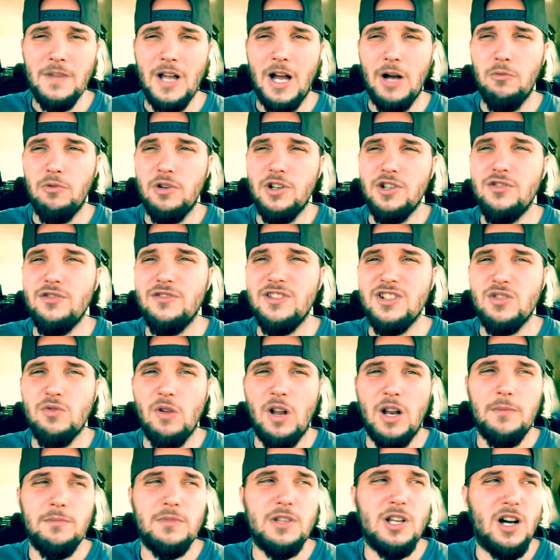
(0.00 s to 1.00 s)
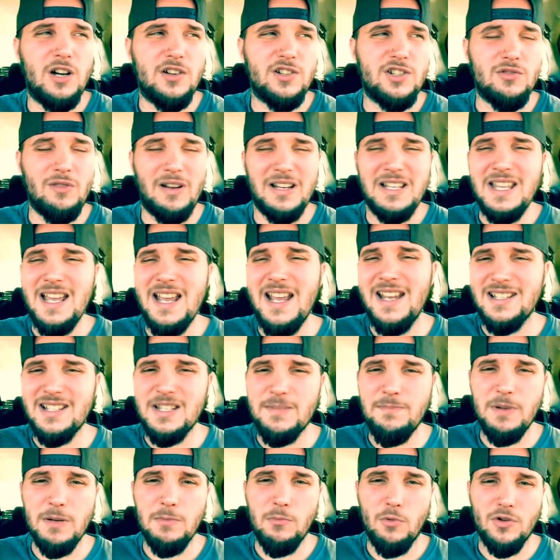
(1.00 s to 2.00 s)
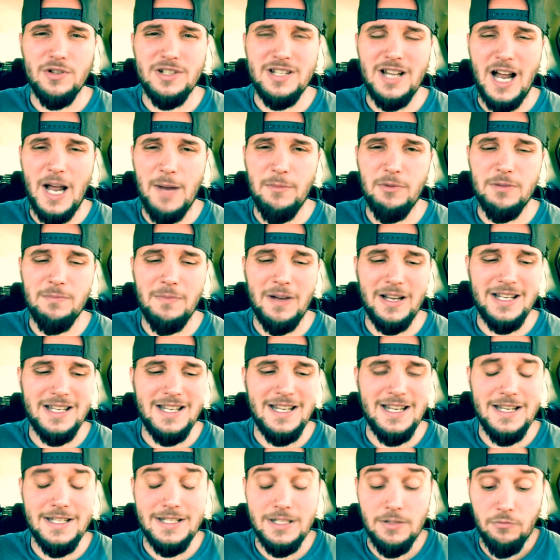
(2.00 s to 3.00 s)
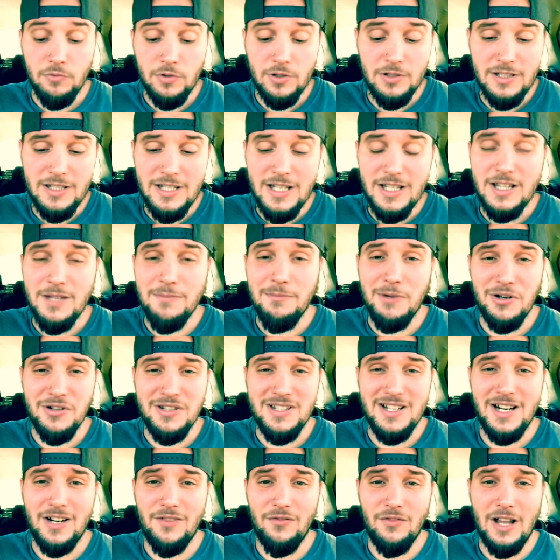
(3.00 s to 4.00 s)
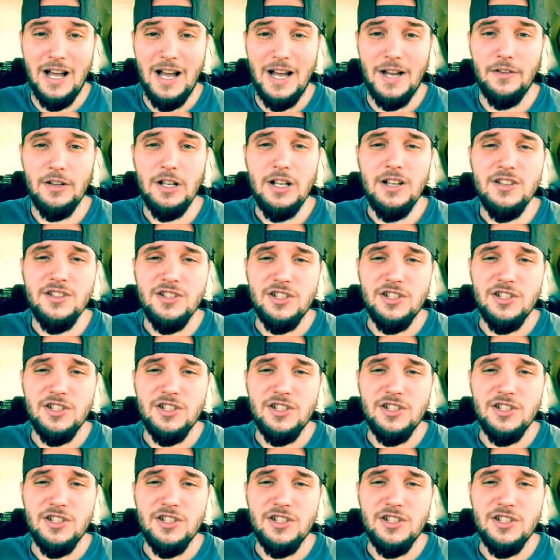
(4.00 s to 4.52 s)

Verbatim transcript: I want to do this while I'm young so I can spend more time with my kids and really get the most out of life.